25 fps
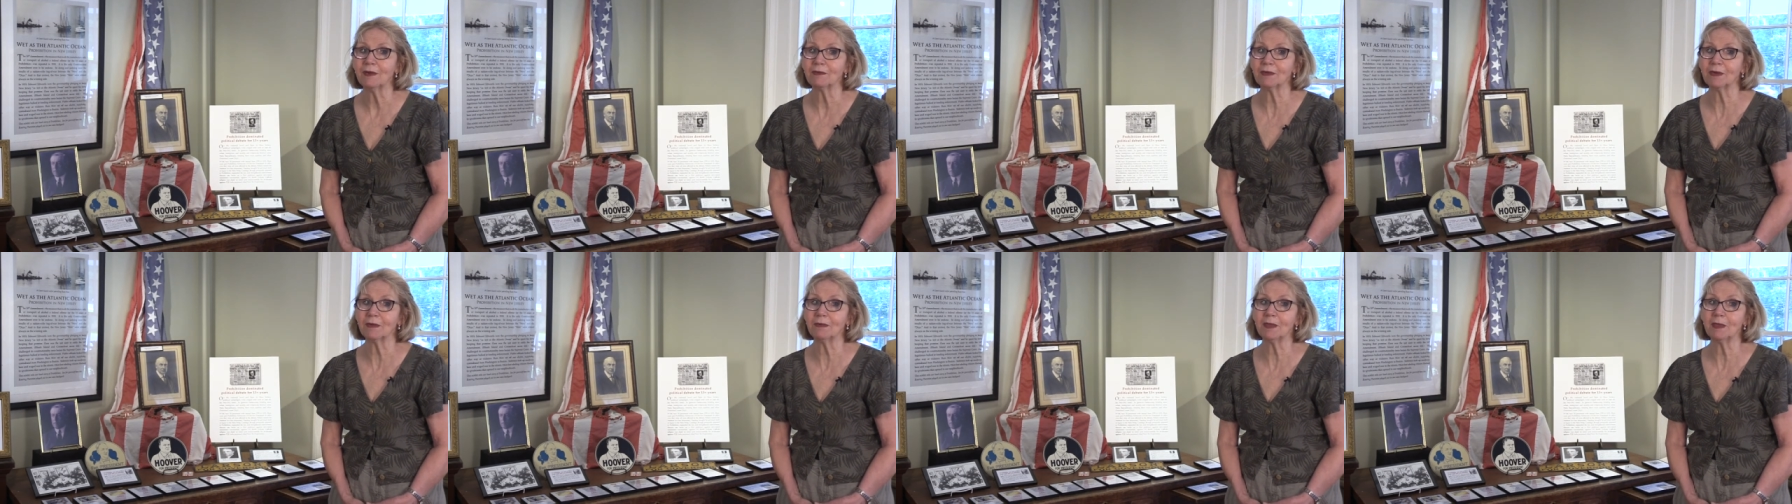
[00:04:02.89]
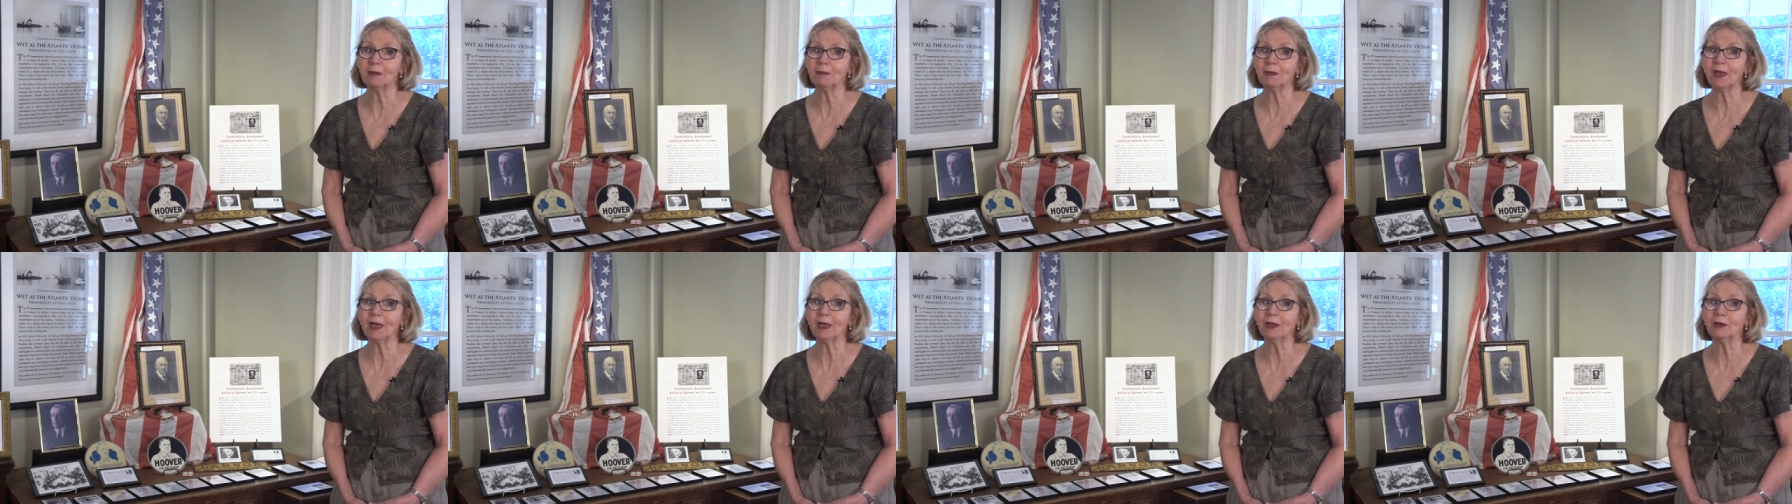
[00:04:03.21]
from
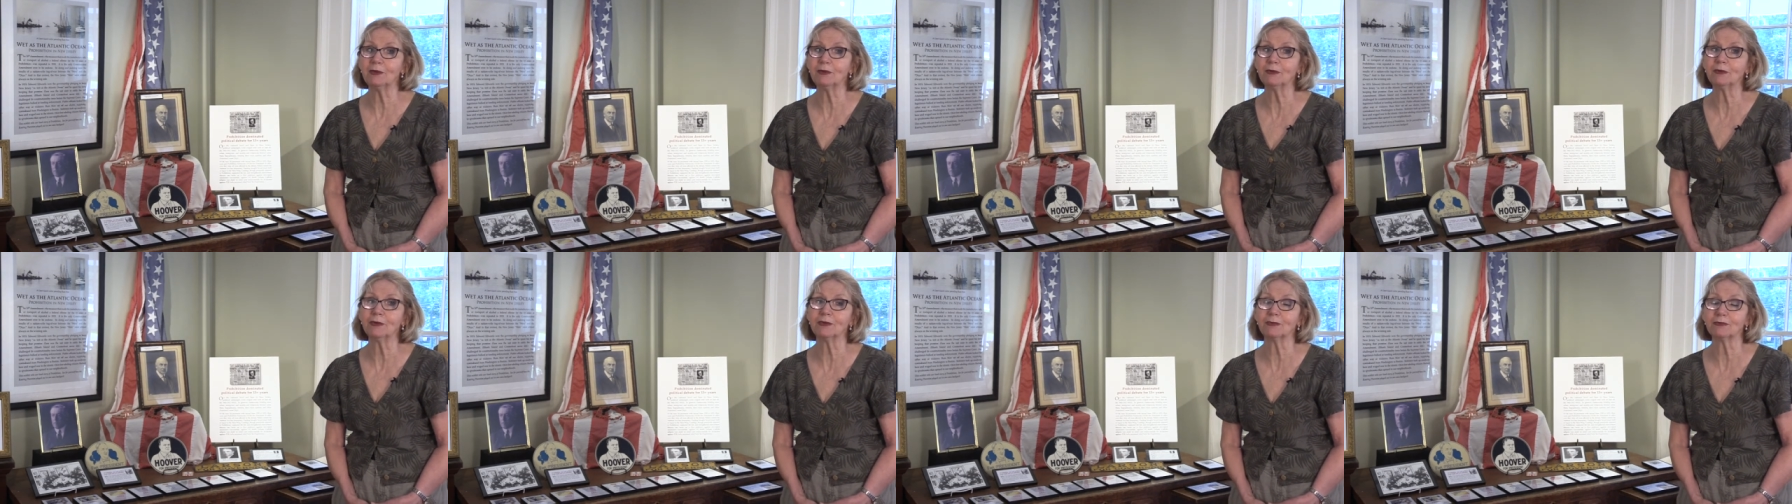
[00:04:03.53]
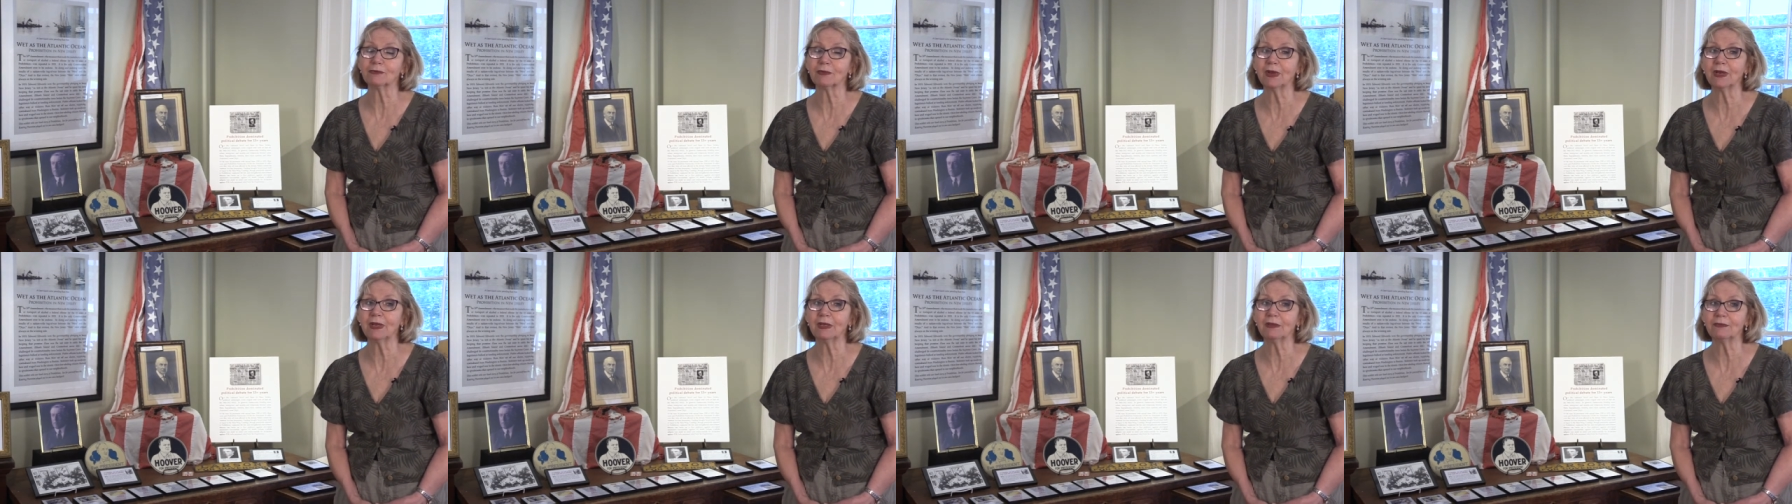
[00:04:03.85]
the man who
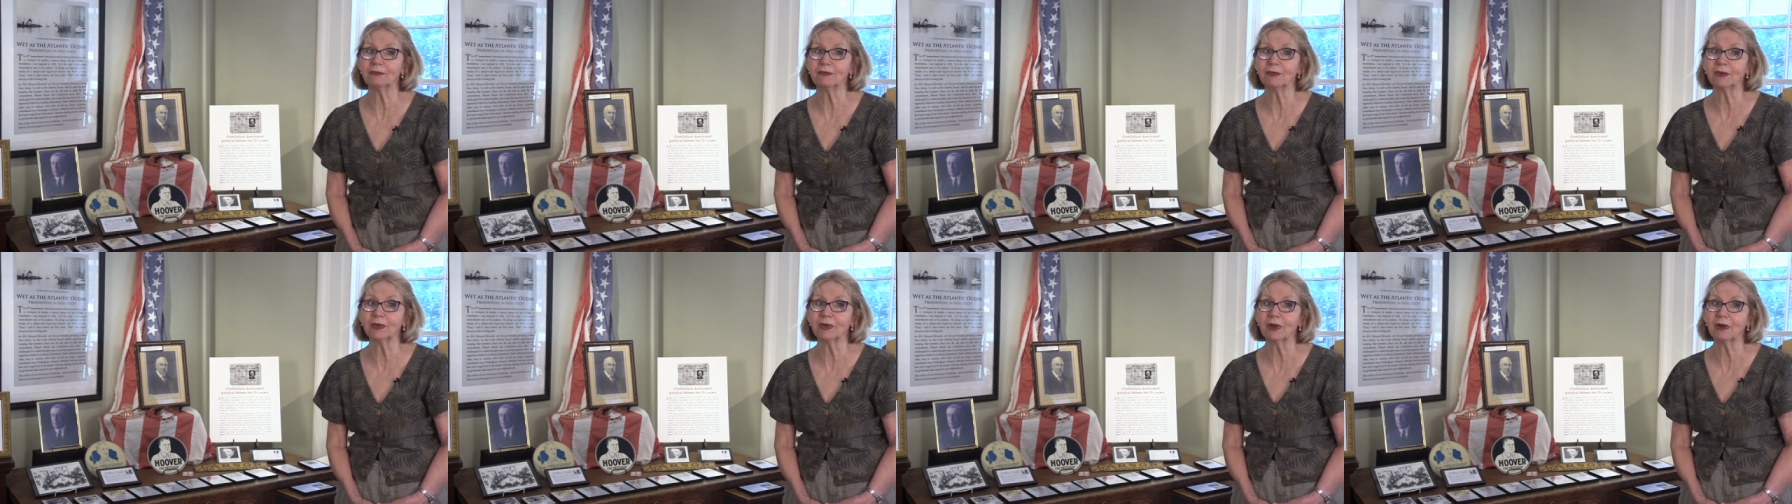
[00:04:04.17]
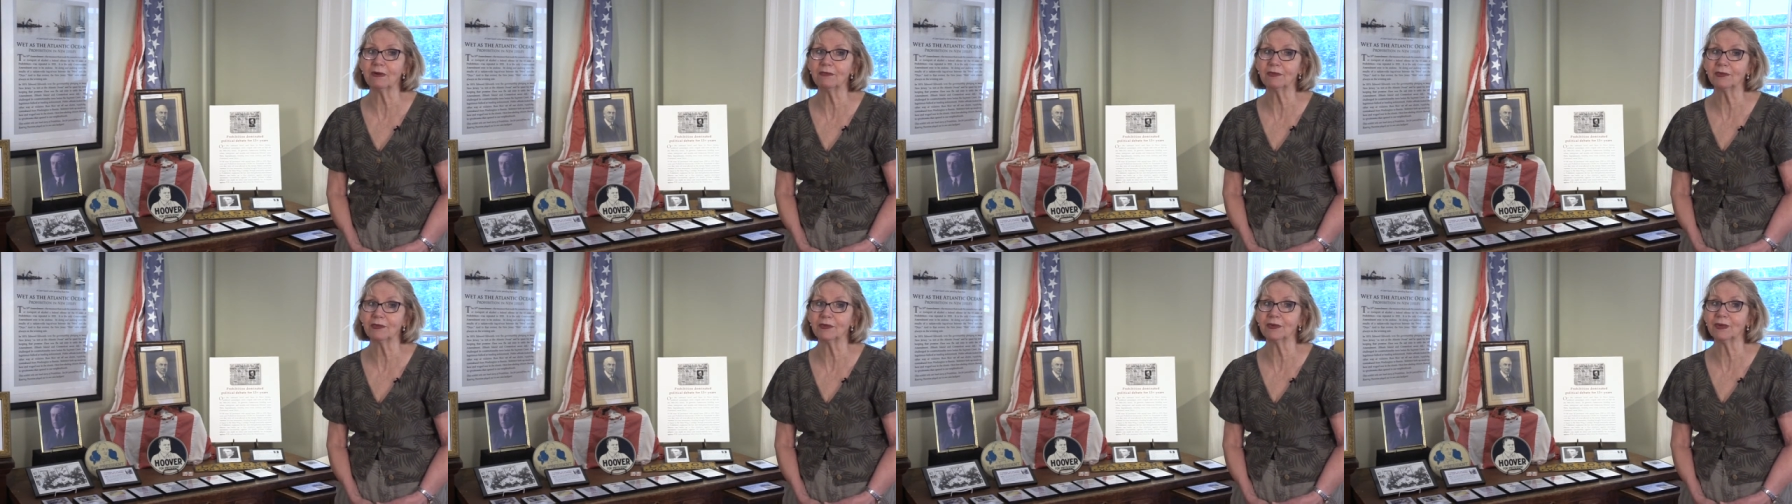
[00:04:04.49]
was running for
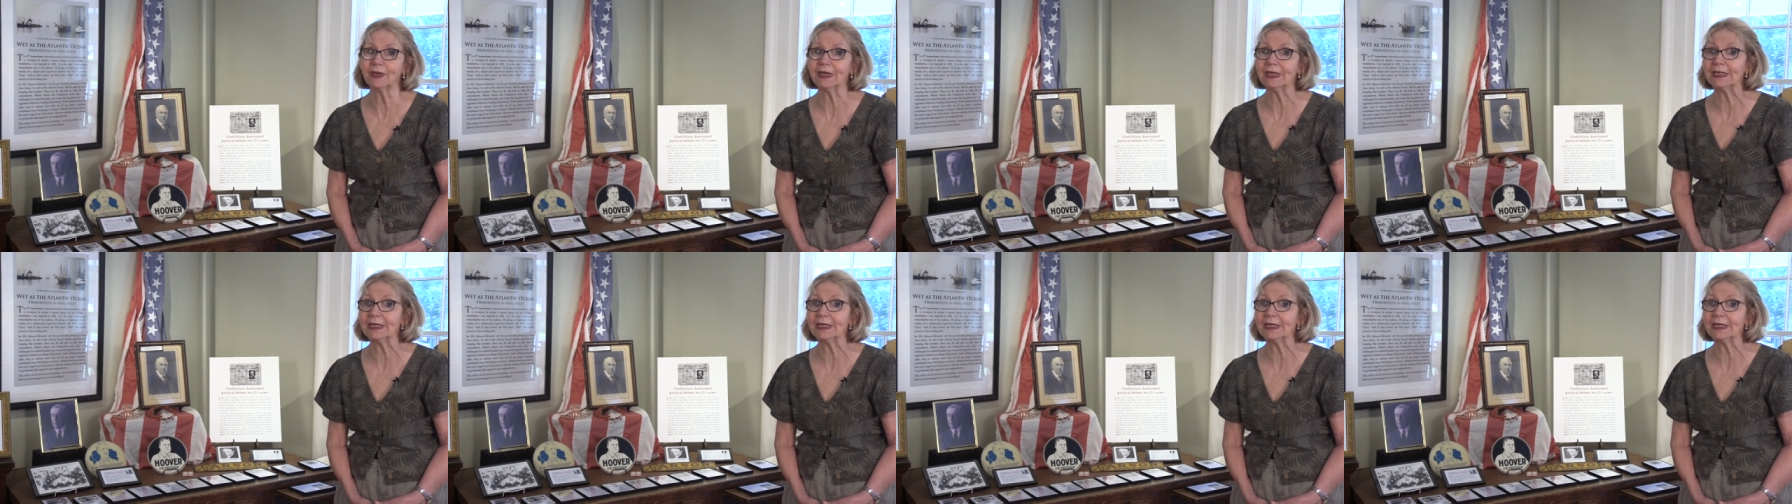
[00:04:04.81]
governor